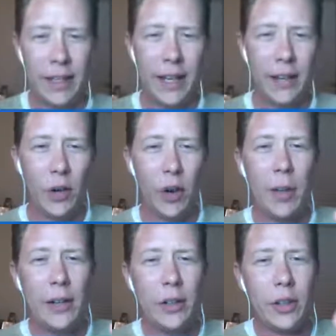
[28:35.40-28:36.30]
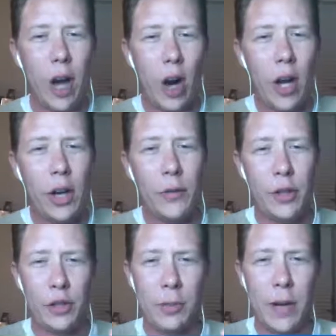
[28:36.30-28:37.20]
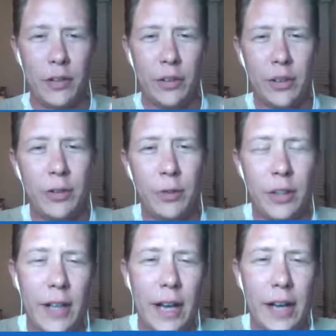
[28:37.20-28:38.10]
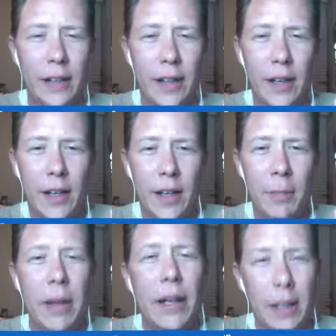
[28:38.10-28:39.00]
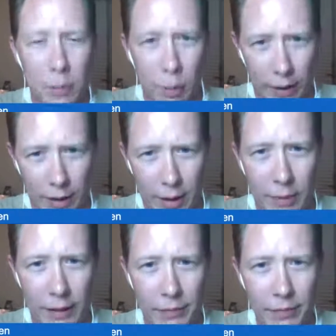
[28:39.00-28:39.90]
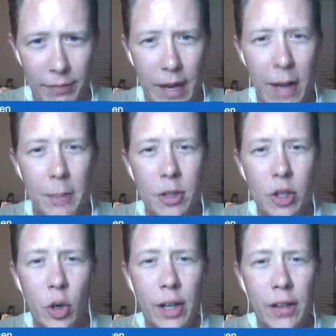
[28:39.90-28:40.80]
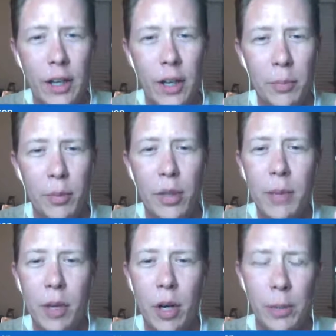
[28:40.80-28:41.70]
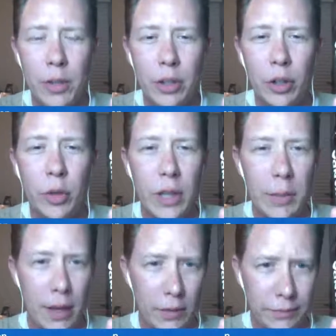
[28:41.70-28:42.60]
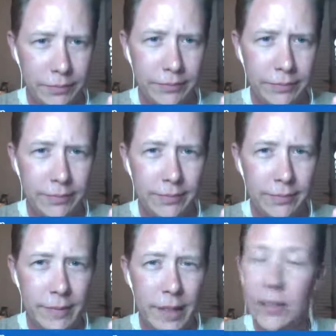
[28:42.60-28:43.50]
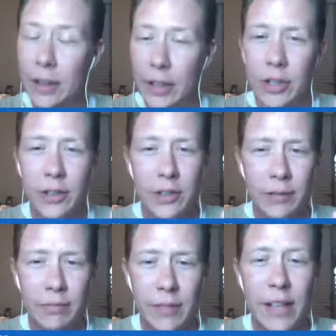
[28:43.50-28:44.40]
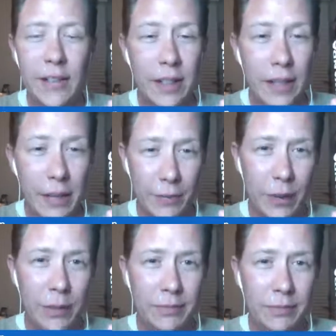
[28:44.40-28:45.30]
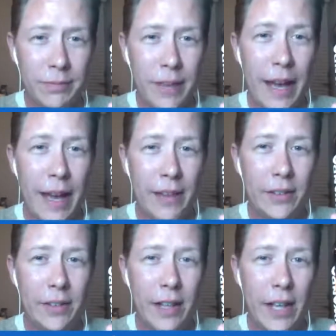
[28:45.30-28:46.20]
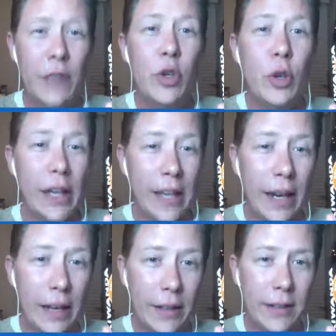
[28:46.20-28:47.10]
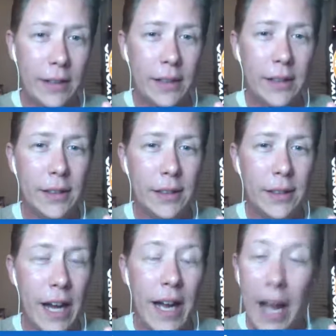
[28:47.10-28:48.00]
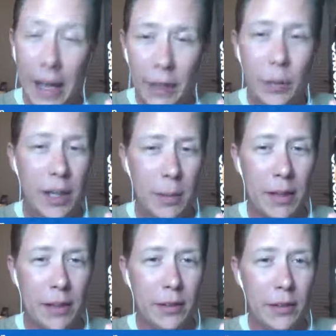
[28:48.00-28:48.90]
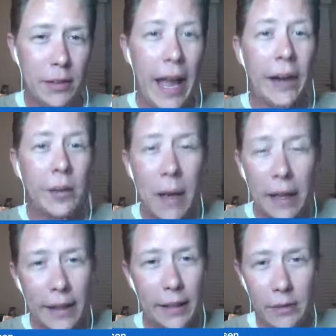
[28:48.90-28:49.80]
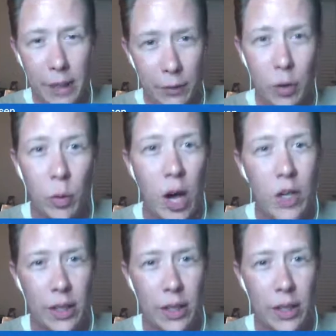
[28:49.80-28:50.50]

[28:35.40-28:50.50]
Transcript: a reminder, our unofficial sponsor for tonight, Pelican Brewing Company. I'm enjoying their pre-prohibition cream ale. It's delicious. It's delightful. And if you can get it, I highly recommend it. And Pelican, if you're watching,